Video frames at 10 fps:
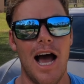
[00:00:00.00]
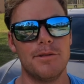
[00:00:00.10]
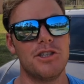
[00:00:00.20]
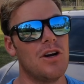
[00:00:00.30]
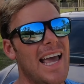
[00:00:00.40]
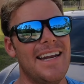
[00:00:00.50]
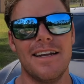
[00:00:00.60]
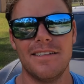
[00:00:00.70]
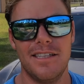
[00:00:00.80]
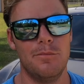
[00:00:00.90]
I'm sure 8
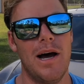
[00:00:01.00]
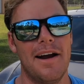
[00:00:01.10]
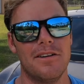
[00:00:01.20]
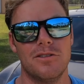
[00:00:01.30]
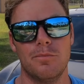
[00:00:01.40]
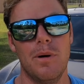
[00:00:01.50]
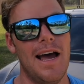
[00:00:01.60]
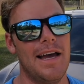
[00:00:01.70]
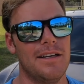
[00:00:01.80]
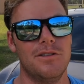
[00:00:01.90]
out of 10 buyers are
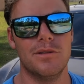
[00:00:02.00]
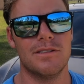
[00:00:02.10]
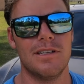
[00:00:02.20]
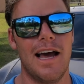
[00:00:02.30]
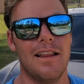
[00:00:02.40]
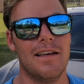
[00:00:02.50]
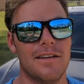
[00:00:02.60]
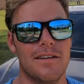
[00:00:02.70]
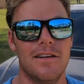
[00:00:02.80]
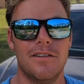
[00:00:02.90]
buying due to
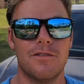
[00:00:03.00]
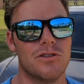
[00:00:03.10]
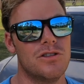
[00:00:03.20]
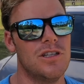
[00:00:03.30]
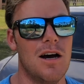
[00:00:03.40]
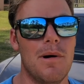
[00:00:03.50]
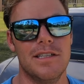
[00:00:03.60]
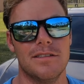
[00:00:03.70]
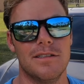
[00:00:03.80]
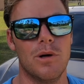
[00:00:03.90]
styling for some
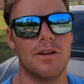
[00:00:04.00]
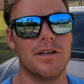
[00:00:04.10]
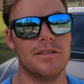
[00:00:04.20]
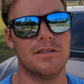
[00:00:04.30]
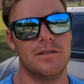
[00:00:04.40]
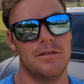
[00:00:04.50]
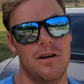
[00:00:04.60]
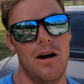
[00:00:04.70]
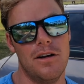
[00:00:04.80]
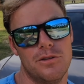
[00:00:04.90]
reason, whether it's
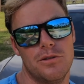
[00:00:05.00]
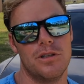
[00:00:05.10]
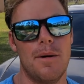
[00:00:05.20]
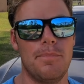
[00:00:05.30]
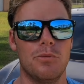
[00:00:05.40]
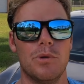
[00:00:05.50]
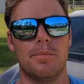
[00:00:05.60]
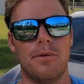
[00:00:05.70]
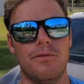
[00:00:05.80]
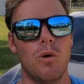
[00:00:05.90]
also coupled
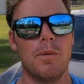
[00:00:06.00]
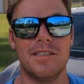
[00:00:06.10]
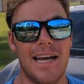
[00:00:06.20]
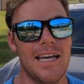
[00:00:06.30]
with the performance,